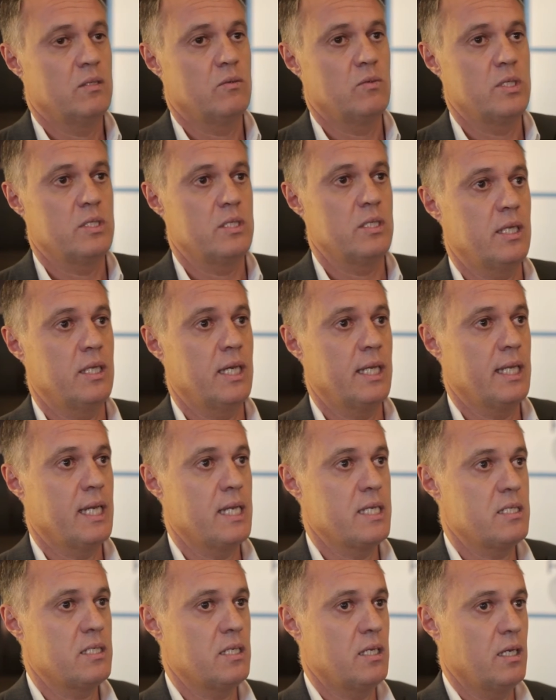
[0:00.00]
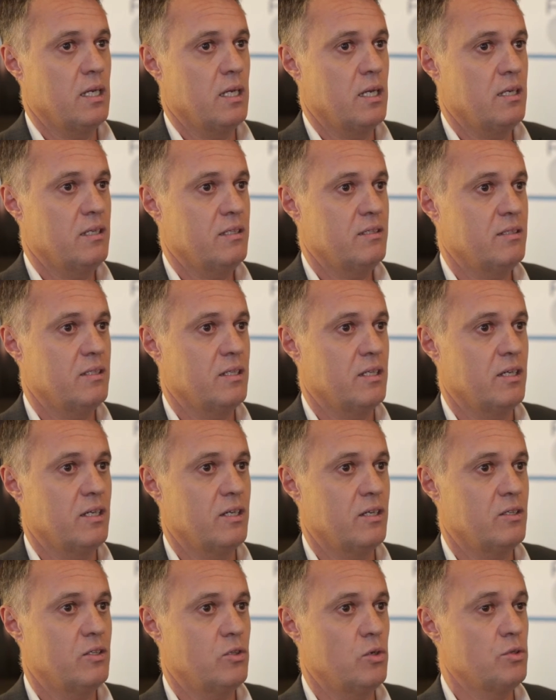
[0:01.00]
We that as a
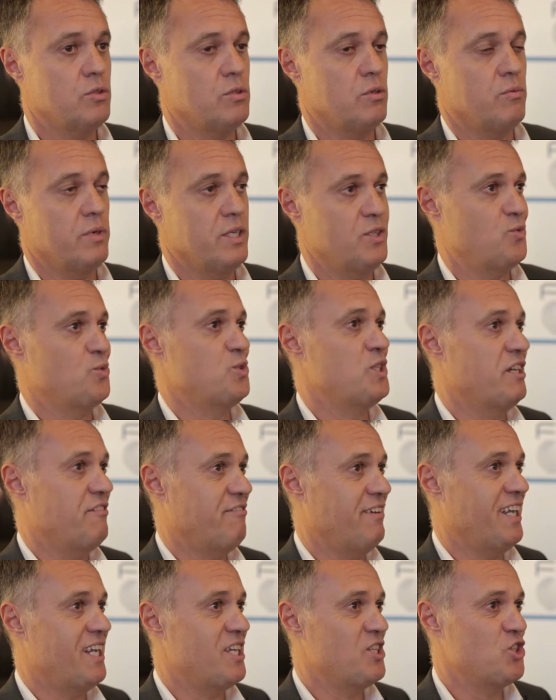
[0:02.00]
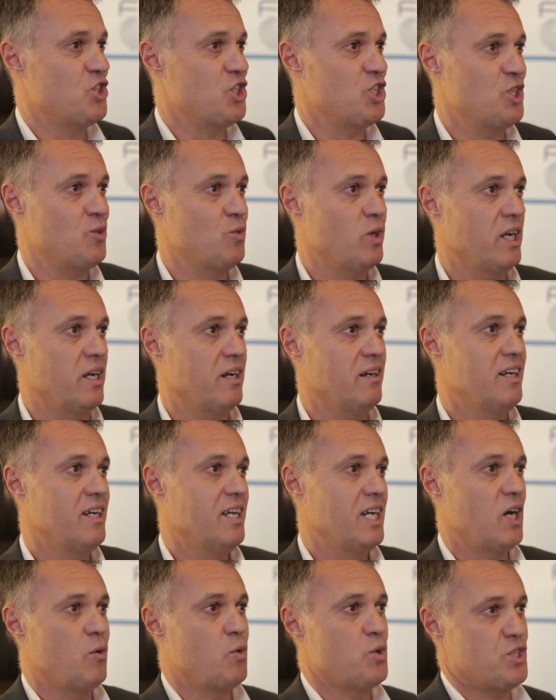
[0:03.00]
contrary to the FLNG, where
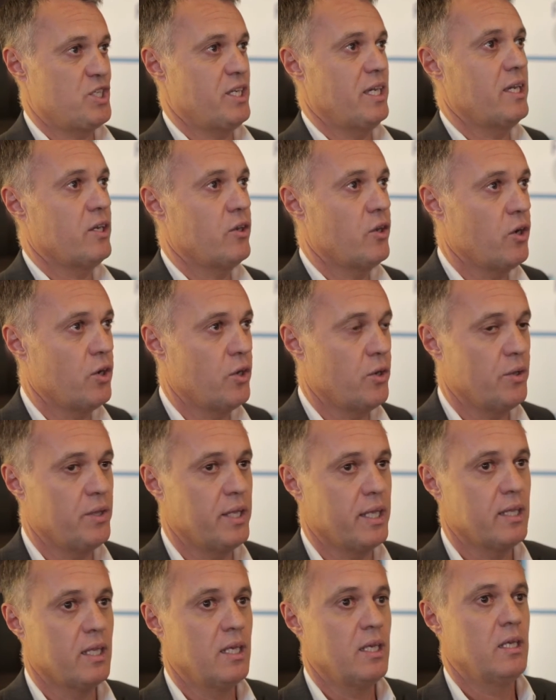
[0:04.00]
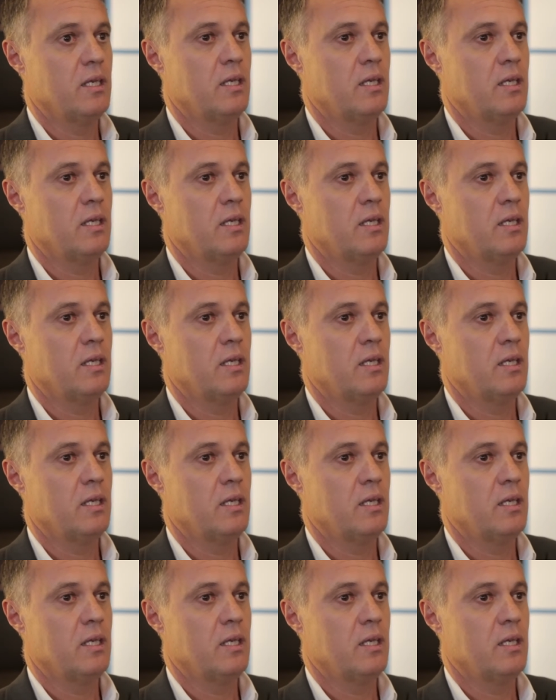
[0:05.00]
I was saying earlier that